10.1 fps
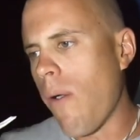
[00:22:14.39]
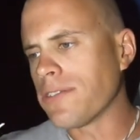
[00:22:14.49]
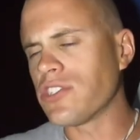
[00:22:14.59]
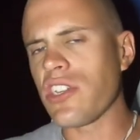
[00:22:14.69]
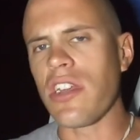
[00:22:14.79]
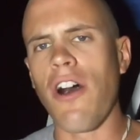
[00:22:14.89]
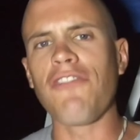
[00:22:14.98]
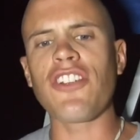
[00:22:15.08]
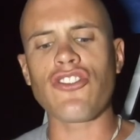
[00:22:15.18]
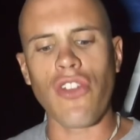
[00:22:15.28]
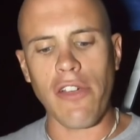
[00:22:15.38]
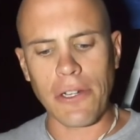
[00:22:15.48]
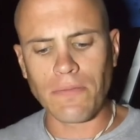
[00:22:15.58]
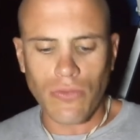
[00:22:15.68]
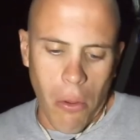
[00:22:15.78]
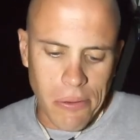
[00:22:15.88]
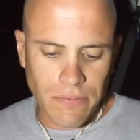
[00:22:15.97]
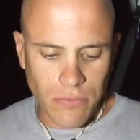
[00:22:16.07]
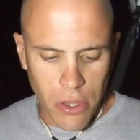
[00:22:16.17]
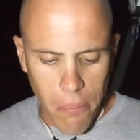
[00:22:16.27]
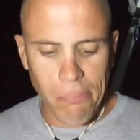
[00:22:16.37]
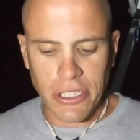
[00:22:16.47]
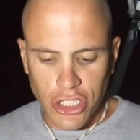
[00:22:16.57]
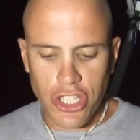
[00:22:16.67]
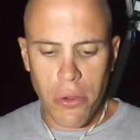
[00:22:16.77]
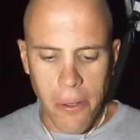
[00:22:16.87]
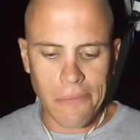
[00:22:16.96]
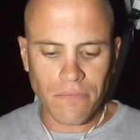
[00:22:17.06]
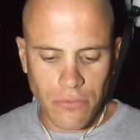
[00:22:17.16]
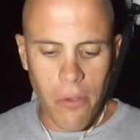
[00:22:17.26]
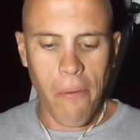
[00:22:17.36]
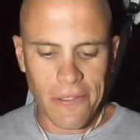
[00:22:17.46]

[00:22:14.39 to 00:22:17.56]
You're getting all fish flavor, but yeah. chewy.